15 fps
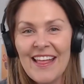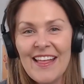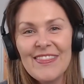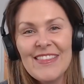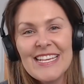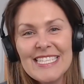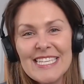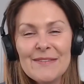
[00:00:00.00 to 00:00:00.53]

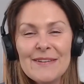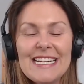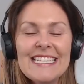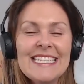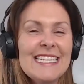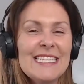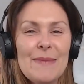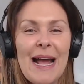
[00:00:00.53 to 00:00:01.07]
This series
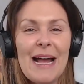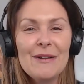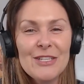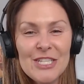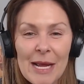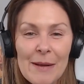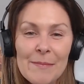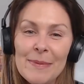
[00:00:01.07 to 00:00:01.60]
is about
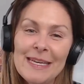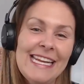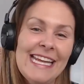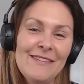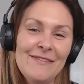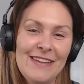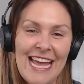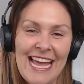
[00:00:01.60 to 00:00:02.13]

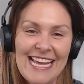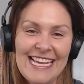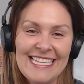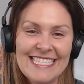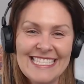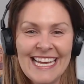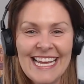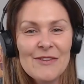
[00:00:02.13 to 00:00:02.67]
championing
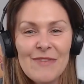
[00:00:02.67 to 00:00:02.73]
VAs,